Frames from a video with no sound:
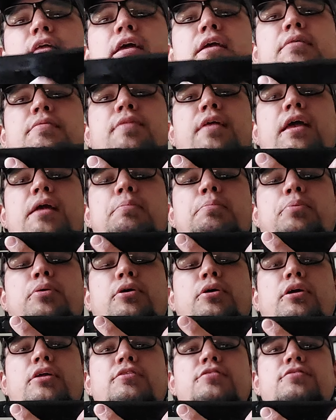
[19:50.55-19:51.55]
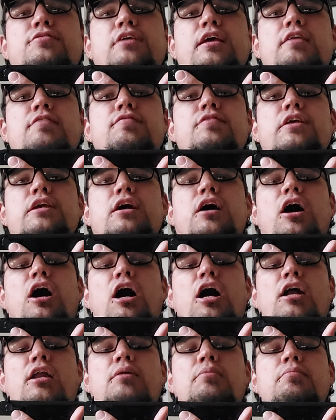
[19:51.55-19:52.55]
they put a safety
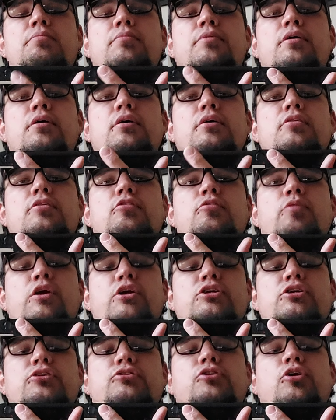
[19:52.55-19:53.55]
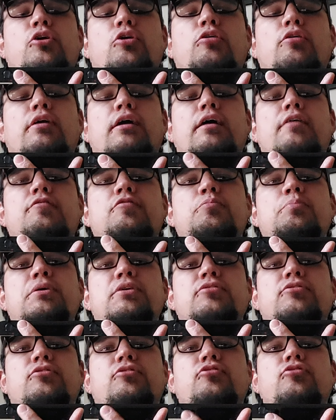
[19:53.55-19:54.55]
on them. The original Tokarev
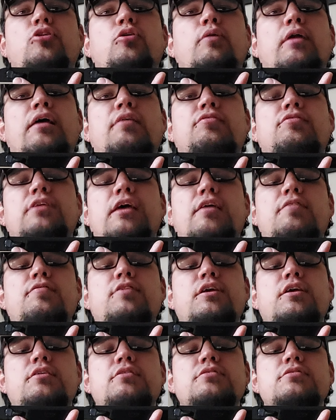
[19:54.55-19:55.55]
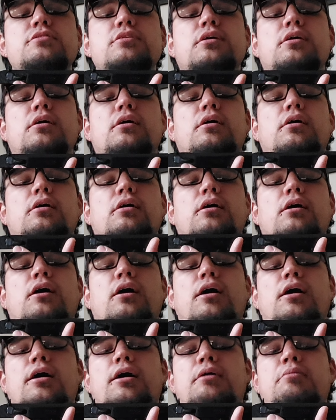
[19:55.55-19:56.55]
pistols don't have safeties.
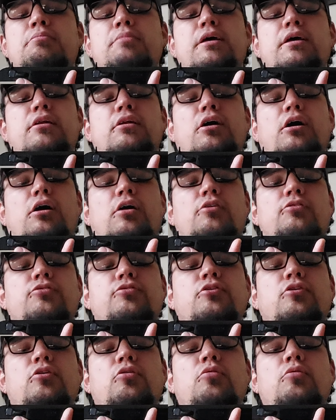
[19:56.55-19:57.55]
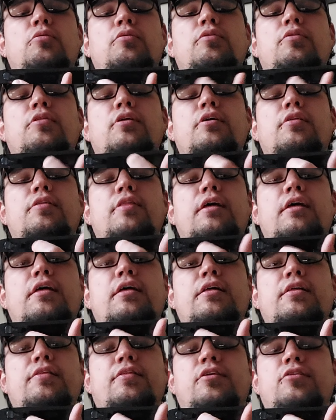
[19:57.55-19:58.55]
And also,
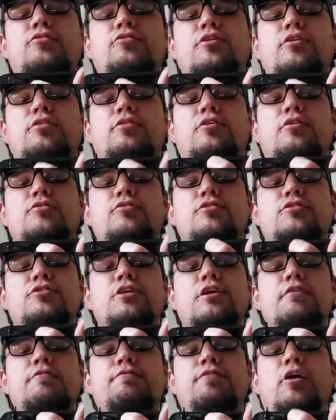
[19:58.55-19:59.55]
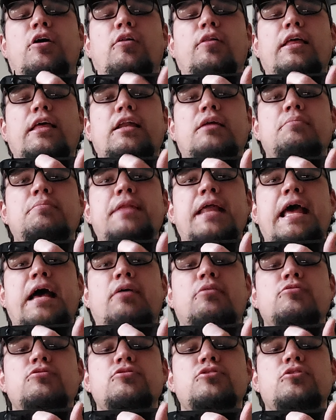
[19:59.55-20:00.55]
there's a default in them
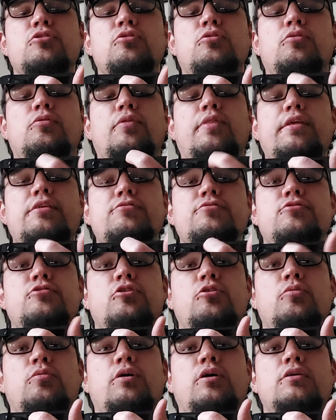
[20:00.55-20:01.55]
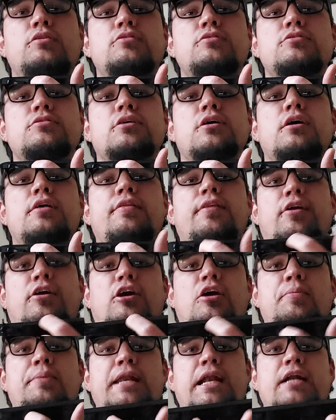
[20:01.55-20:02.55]
now too. These new ones that are
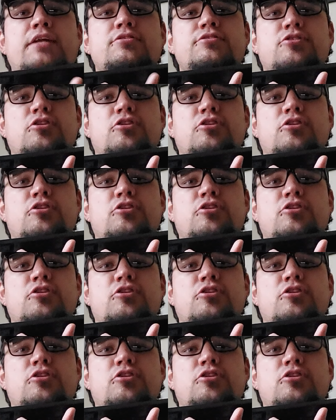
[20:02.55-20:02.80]
coming out of